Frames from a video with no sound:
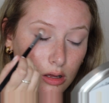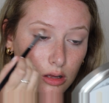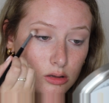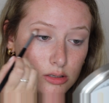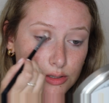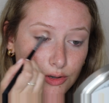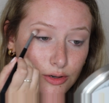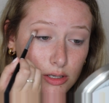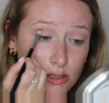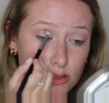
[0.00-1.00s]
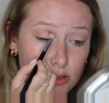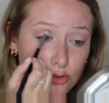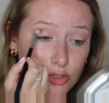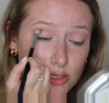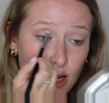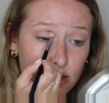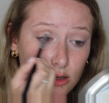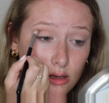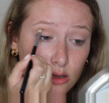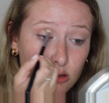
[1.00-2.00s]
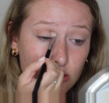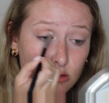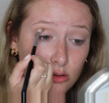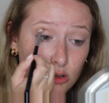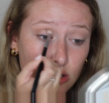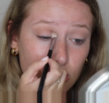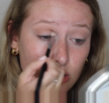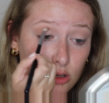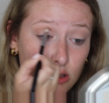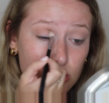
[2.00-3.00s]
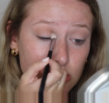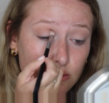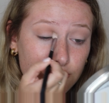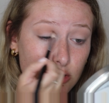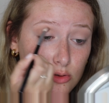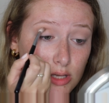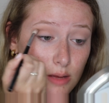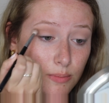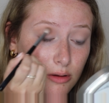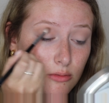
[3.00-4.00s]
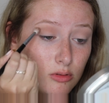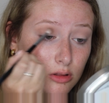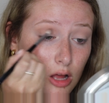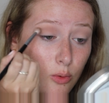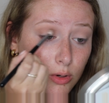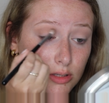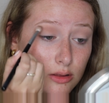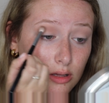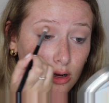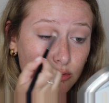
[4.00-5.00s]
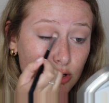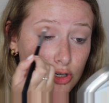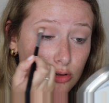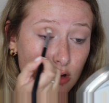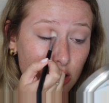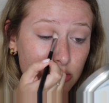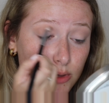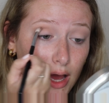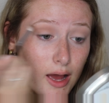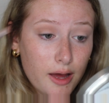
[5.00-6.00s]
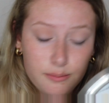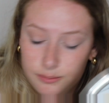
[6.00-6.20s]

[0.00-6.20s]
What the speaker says: in this crease and just kind of diffuse it, but lower than the original color we had.